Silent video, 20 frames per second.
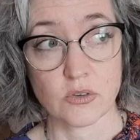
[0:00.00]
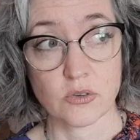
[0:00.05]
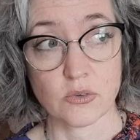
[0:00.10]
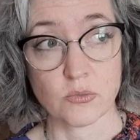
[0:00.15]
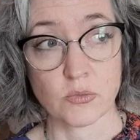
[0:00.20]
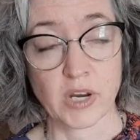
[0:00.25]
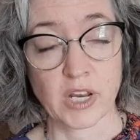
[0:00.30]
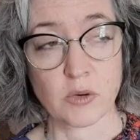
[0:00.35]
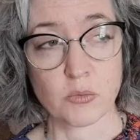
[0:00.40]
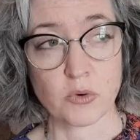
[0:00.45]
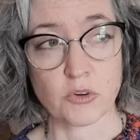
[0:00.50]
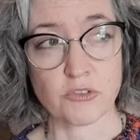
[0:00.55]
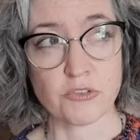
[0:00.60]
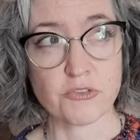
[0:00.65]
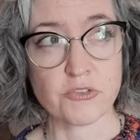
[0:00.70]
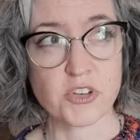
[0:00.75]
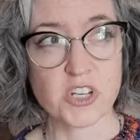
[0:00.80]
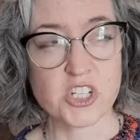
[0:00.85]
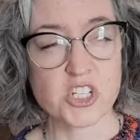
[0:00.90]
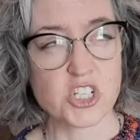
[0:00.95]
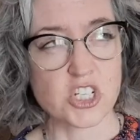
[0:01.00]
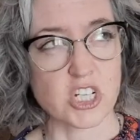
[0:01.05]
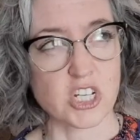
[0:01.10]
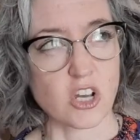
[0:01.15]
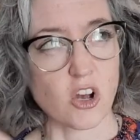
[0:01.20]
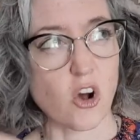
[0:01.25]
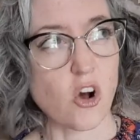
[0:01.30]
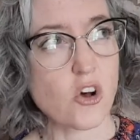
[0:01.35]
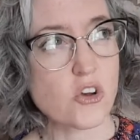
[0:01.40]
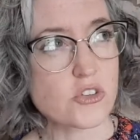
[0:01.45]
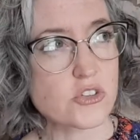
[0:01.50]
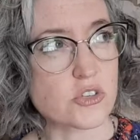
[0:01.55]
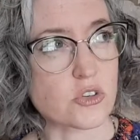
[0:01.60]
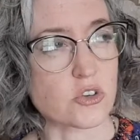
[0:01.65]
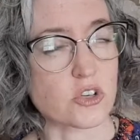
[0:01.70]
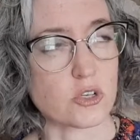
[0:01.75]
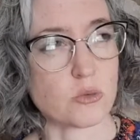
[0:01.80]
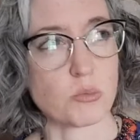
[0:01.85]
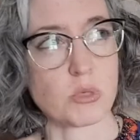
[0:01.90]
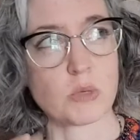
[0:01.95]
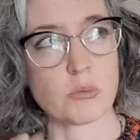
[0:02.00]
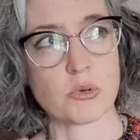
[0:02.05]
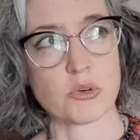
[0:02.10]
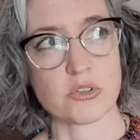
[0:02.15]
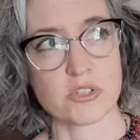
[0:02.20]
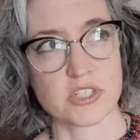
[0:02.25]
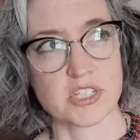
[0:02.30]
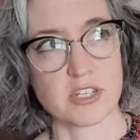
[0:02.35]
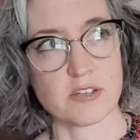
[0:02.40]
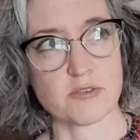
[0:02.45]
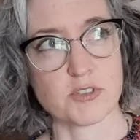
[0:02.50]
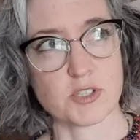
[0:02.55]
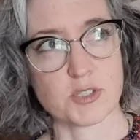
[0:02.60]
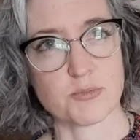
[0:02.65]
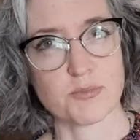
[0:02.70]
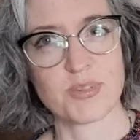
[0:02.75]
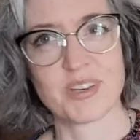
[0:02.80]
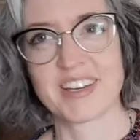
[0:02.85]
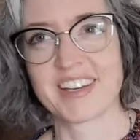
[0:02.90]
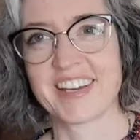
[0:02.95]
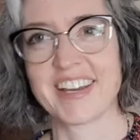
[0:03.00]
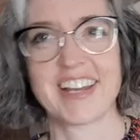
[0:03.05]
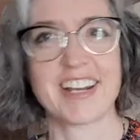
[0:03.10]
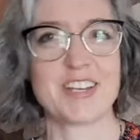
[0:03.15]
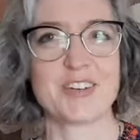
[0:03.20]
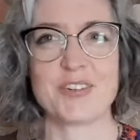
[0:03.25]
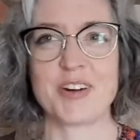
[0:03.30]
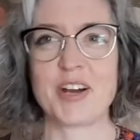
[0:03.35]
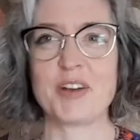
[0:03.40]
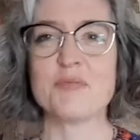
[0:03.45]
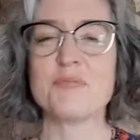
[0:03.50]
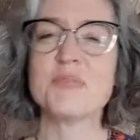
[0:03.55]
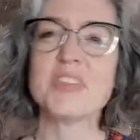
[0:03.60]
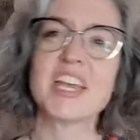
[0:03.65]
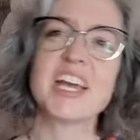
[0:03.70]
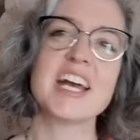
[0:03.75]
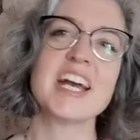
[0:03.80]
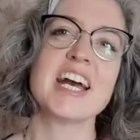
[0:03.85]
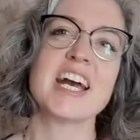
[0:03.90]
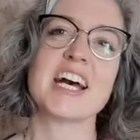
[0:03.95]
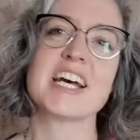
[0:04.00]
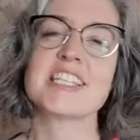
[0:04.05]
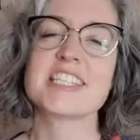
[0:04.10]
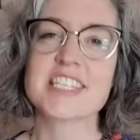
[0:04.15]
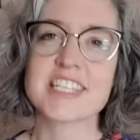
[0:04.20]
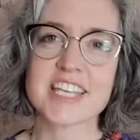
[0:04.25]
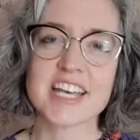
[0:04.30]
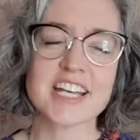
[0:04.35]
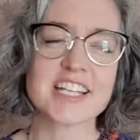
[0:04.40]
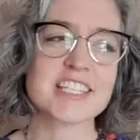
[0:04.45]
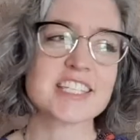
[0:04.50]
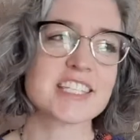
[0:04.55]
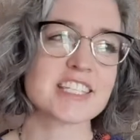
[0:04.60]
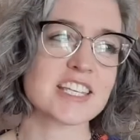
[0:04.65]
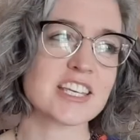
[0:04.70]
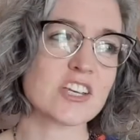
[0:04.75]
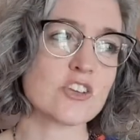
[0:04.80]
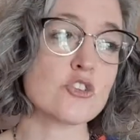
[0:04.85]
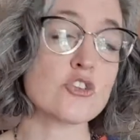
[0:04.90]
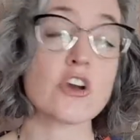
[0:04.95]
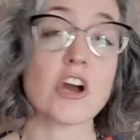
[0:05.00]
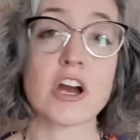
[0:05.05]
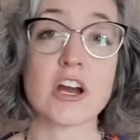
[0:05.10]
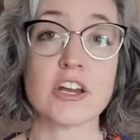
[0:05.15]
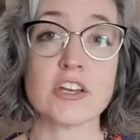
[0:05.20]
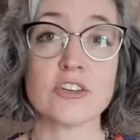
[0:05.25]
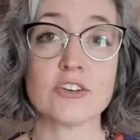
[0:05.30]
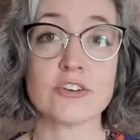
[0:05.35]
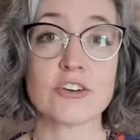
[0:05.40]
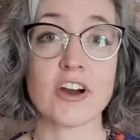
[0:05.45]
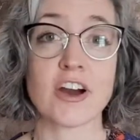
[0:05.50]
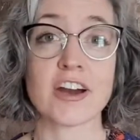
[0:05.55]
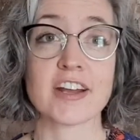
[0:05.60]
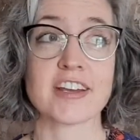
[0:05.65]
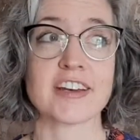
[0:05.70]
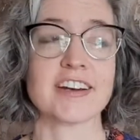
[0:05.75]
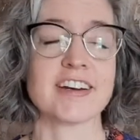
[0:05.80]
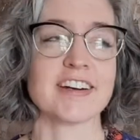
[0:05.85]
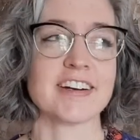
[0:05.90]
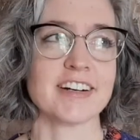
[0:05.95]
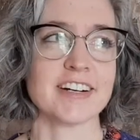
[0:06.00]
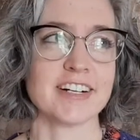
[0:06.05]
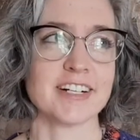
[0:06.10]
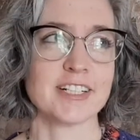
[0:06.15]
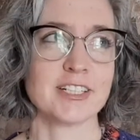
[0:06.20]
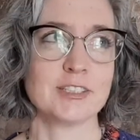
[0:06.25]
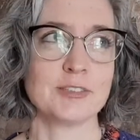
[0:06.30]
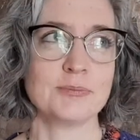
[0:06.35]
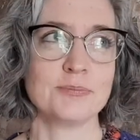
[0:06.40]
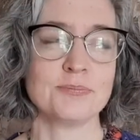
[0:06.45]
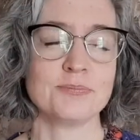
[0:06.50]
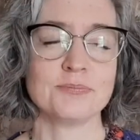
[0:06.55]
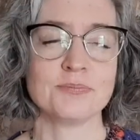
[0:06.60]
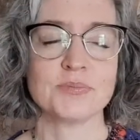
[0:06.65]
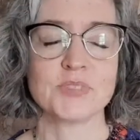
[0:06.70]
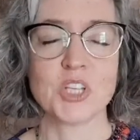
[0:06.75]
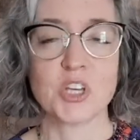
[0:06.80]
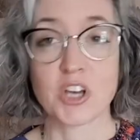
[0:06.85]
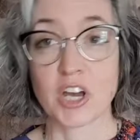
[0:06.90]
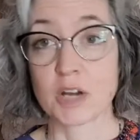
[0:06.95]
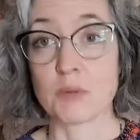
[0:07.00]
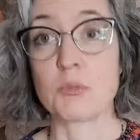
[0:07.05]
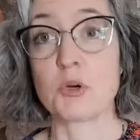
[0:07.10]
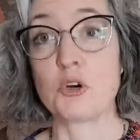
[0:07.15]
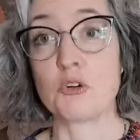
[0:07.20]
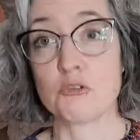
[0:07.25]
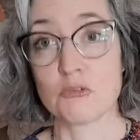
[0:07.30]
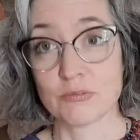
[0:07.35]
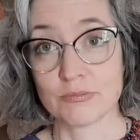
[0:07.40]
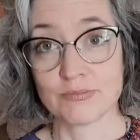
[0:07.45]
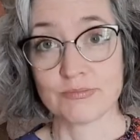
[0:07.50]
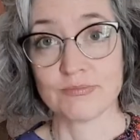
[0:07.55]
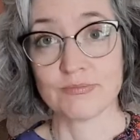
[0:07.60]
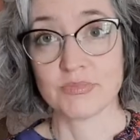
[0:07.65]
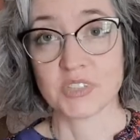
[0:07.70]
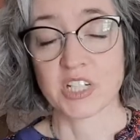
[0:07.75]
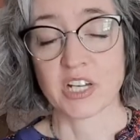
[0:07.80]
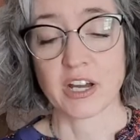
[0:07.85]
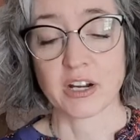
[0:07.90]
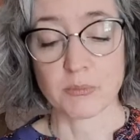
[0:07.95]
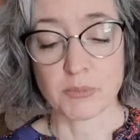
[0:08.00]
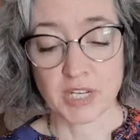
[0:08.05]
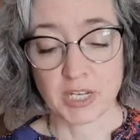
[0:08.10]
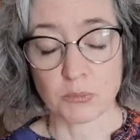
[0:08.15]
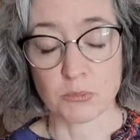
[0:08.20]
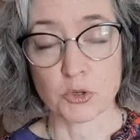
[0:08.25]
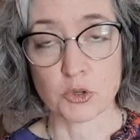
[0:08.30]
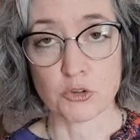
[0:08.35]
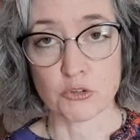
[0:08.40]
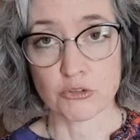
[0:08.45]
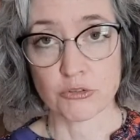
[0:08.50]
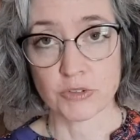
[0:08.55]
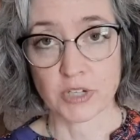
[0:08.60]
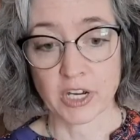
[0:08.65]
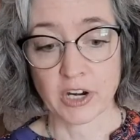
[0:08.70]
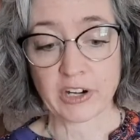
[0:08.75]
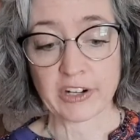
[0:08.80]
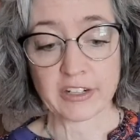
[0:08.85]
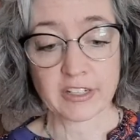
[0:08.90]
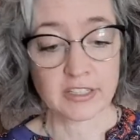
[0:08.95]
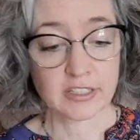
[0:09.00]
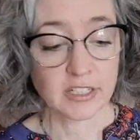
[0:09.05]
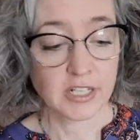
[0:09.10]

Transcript: Right, where fishing also could be perceived as anyway. It's it's you got you gotta um, you gotta move. You gotta make a move here.